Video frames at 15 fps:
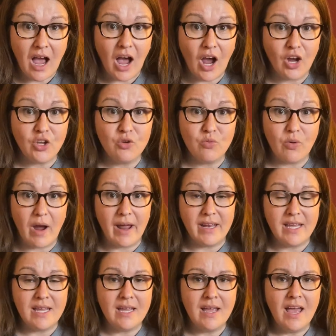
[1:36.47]
Are you
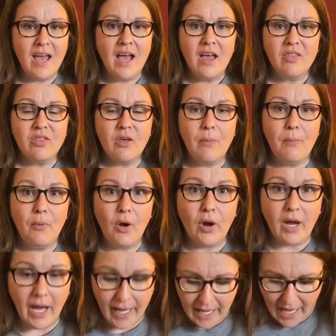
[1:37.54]
ready? The book
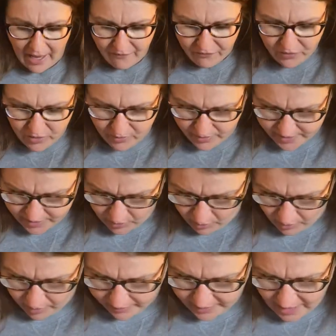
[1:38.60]
I have for you is
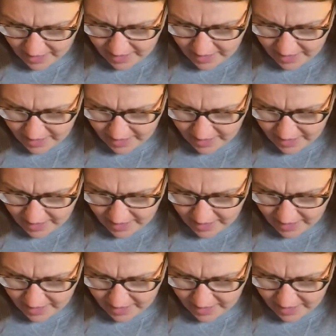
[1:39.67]
called